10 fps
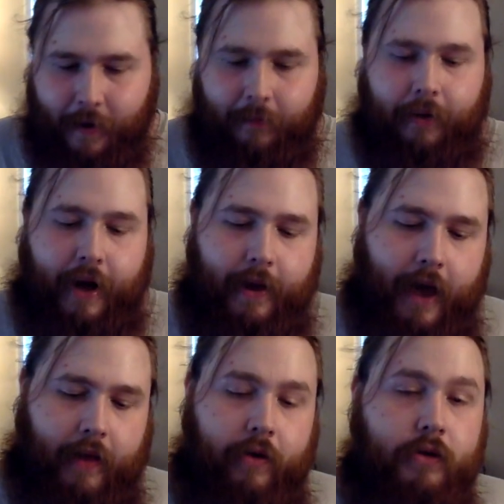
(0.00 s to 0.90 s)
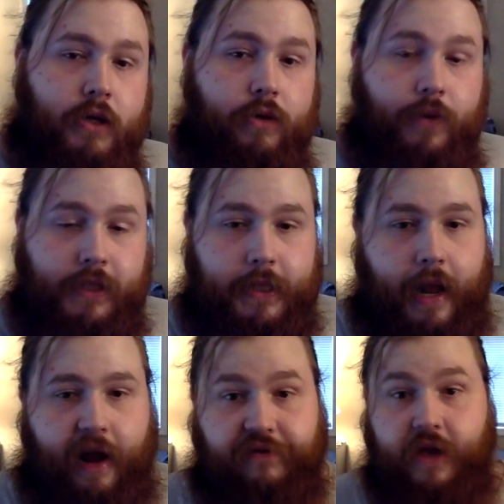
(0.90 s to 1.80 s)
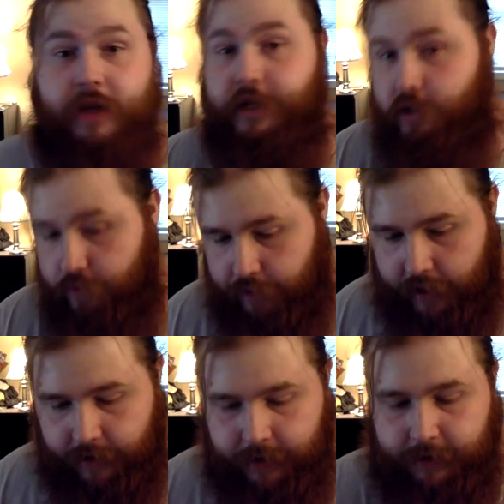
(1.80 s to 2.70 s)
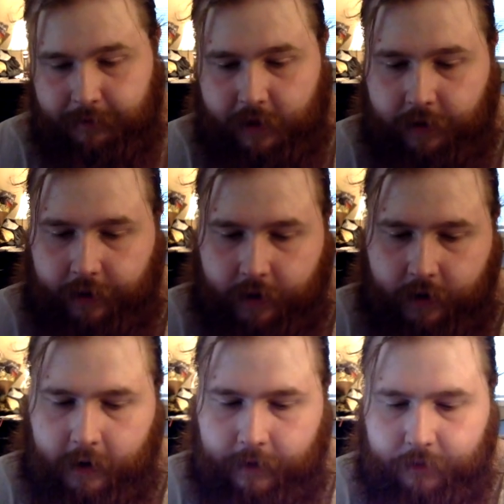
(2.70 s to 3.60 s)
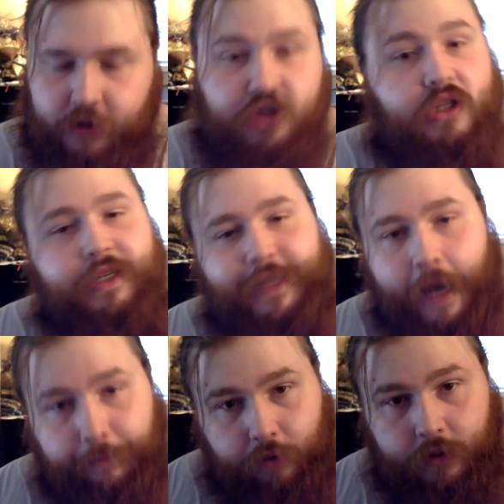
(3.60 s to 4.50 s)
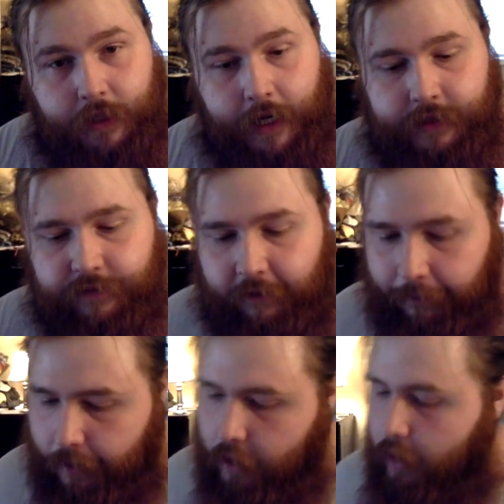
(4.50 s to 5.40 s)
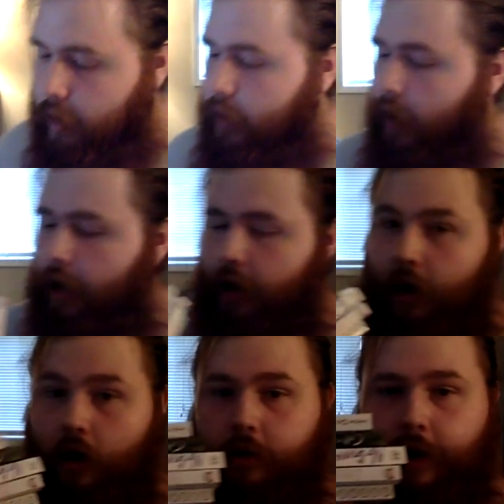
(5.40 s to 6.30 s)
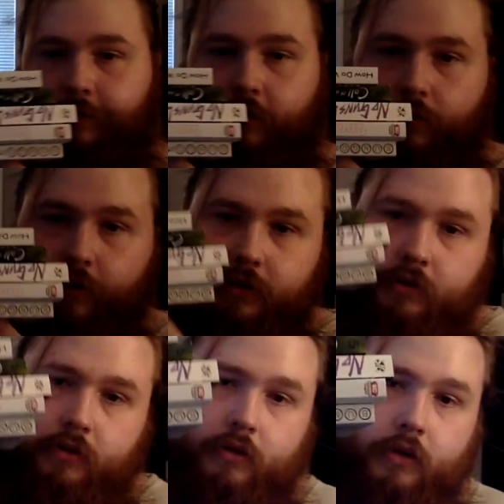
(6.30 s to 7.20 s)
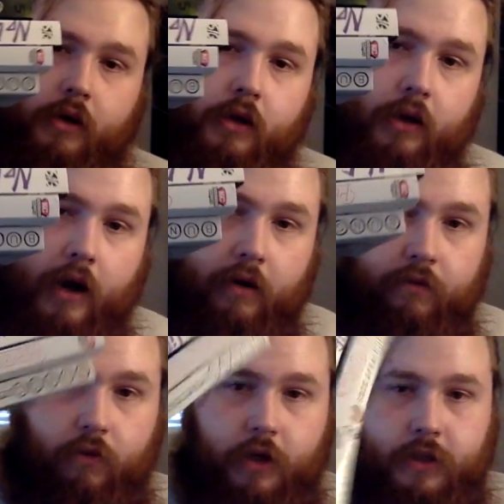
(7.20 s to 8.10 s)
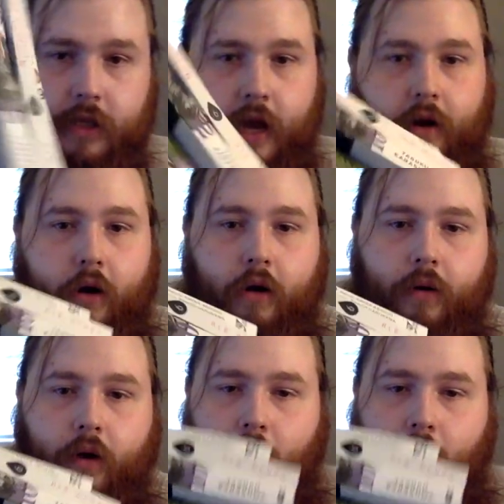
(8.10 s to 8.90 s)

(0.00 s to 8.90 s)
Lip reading: But yeah, those are the ones that I've continued reading this month. Just a sample size of them. A lot of good ones. A lot of ones that are